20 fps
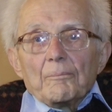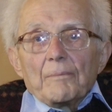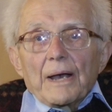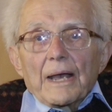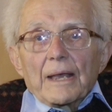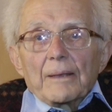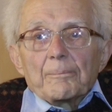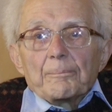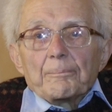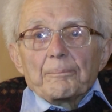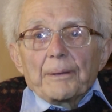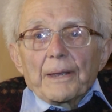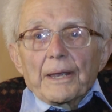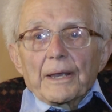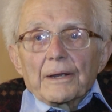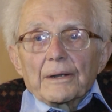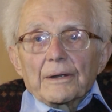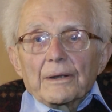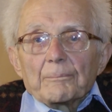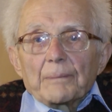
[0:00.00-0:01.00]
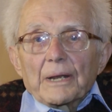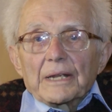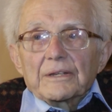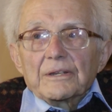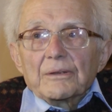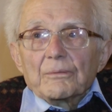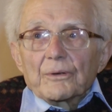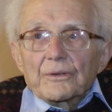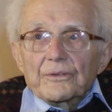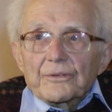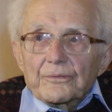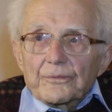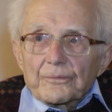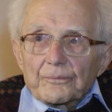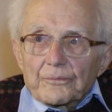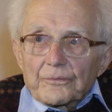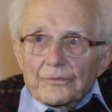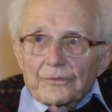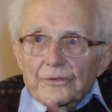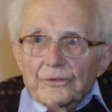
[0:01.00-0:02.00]
but he
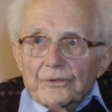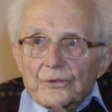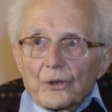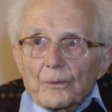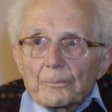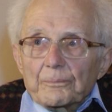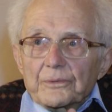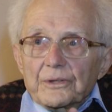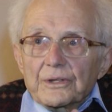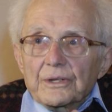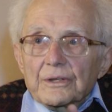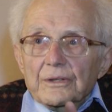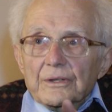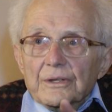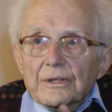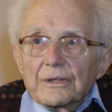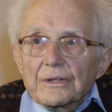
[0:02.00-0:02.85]
was stopped,